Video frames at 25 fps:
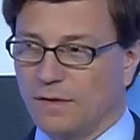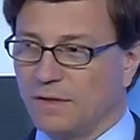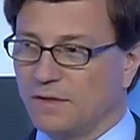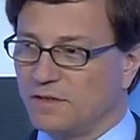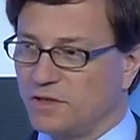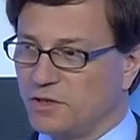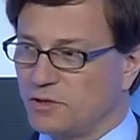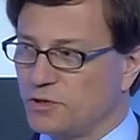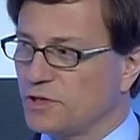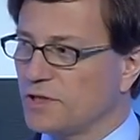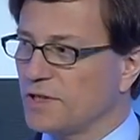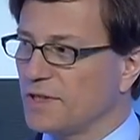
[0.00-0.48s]

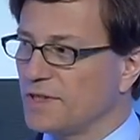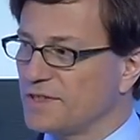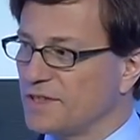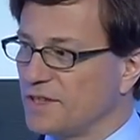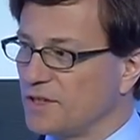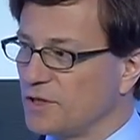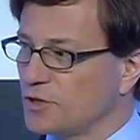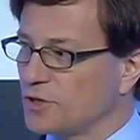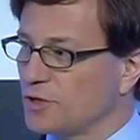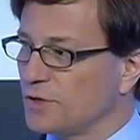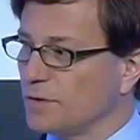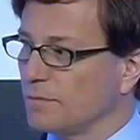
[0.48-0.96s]

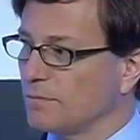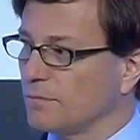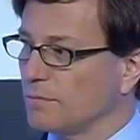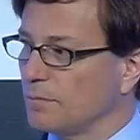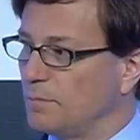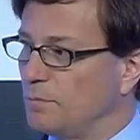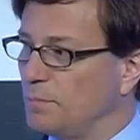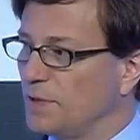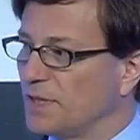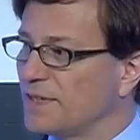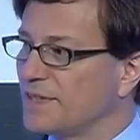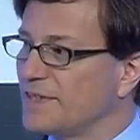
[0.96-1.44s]
Digitization,
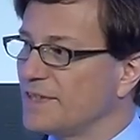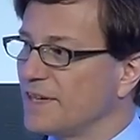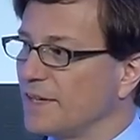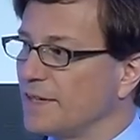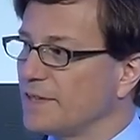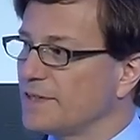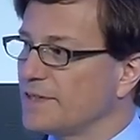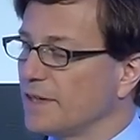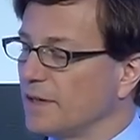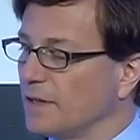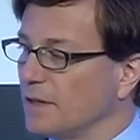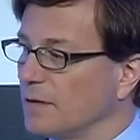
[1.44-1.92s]
big
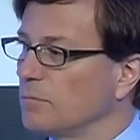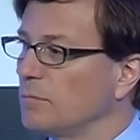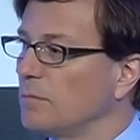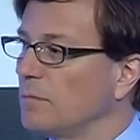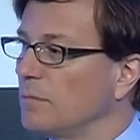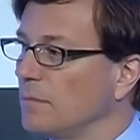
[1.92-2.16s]
data,